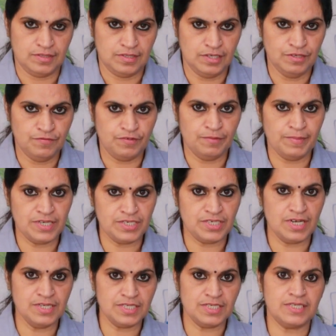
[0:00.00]

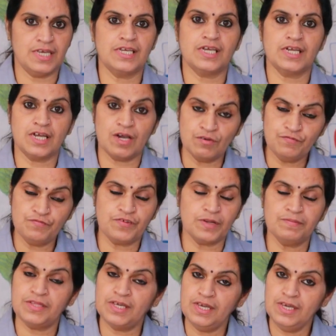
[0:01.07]
informations taken out
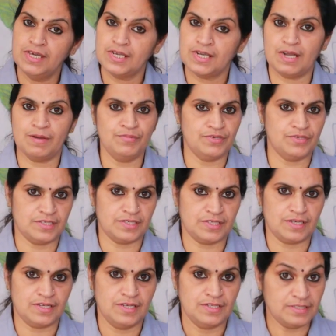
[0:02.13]
from the computer.
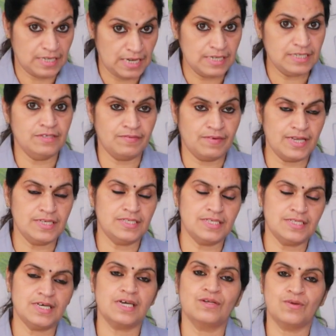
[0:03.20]
That
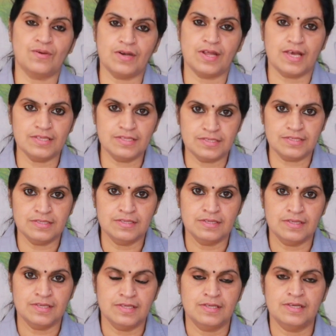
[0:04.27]
devices are known as
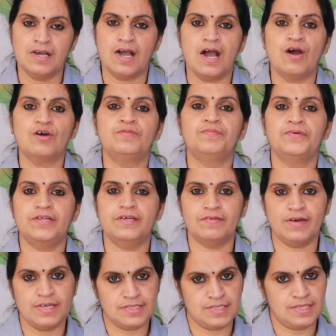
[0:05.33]
output
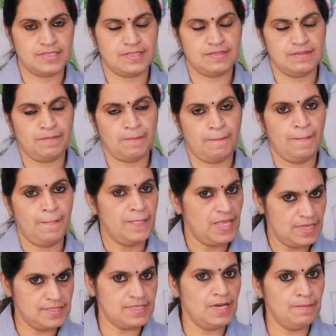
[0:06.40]
devices.
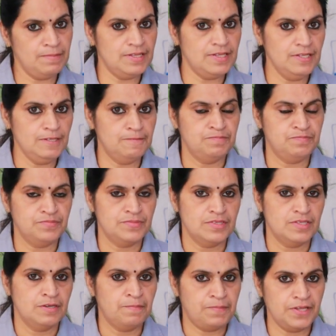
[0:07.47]
Example:
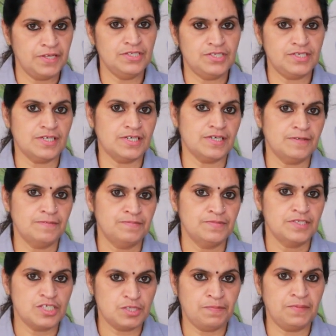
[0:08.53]
printer,
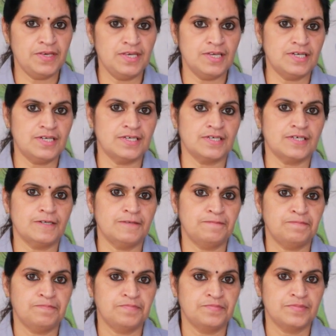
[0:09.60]
speaker,
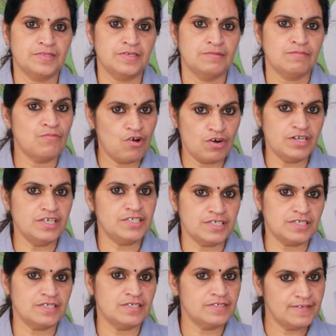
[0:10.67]

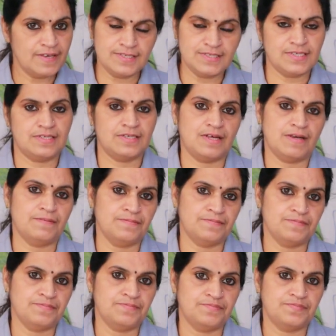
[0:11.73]
monitor, etc.
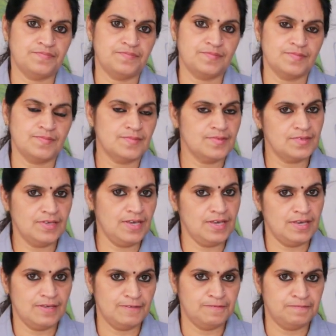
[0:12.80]

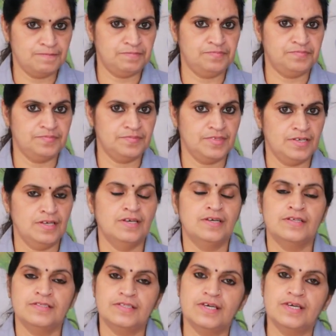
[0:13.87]
Okay.
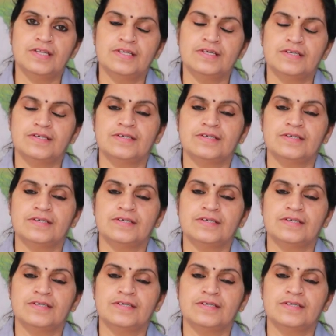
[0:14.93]
Then